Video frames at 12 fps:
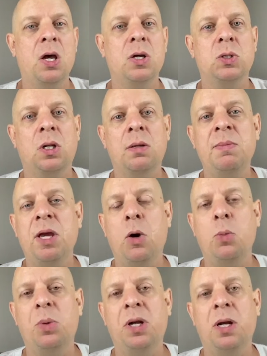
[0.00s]
So let me
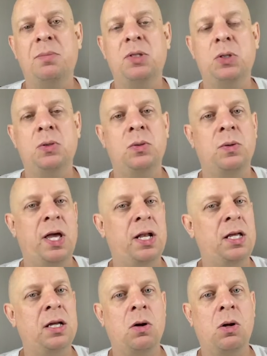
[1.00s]
open up to
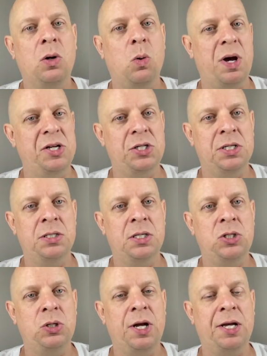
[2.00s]
any and all questions
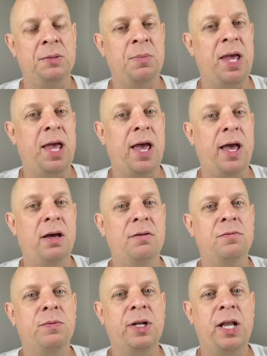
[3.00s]
that you guys may
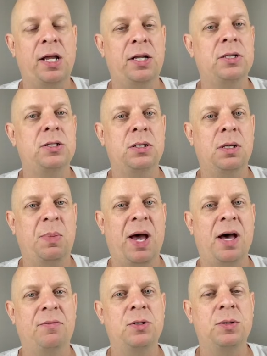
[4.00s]
have related to the
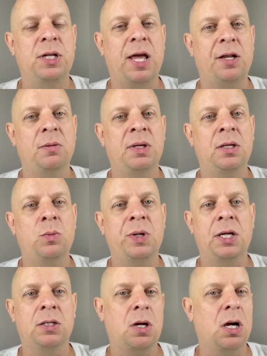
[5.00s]
path to enlightenment. We
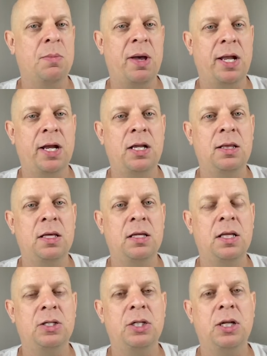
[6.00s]
can talk about anything
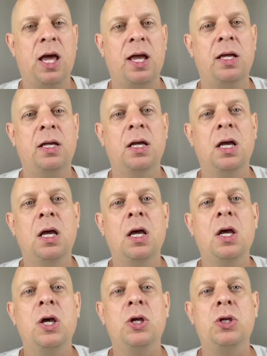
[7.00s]
that you'd like.
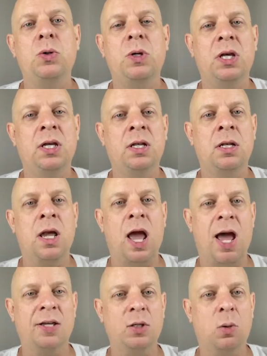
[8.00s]
You can
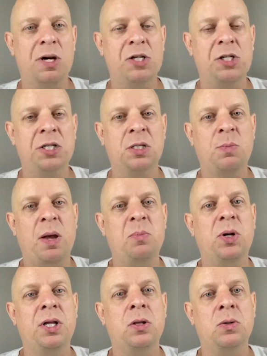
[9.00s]
ask questions by
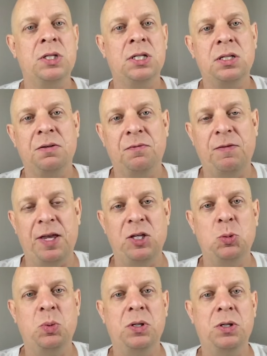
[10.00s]
putting those into
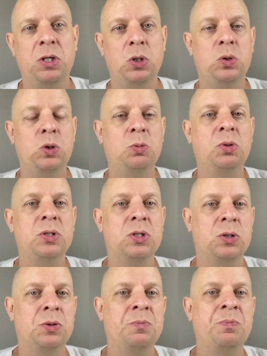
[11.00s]
Facebook, YouTube, or
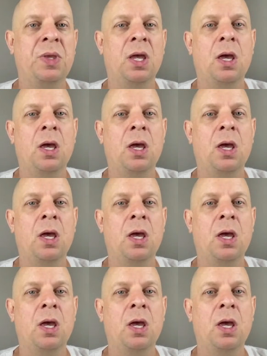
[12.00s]
Zoom,